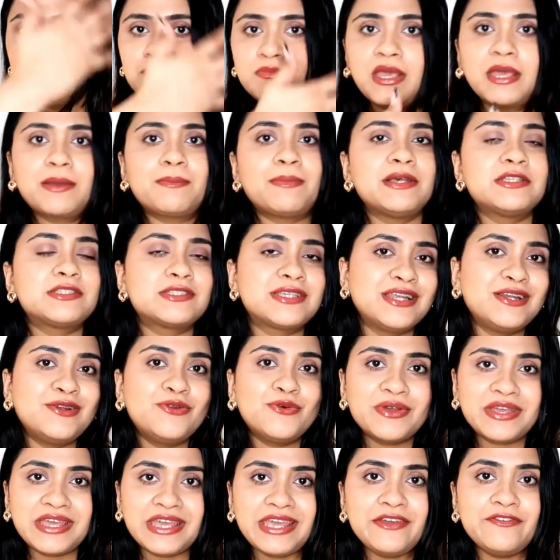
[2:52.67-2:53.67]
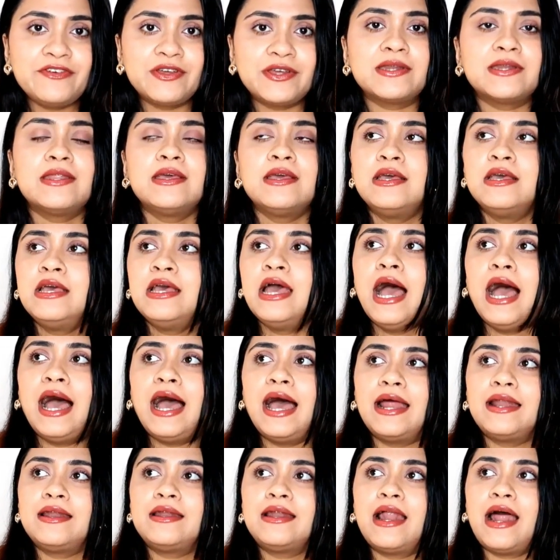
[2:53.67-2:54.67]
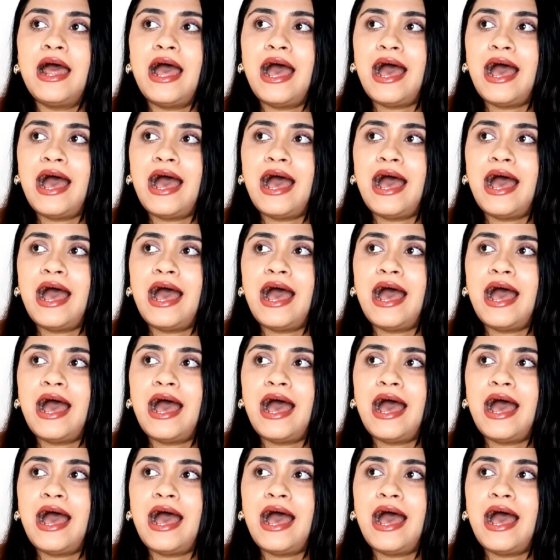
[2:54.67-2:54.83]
you know, make my skin look even. And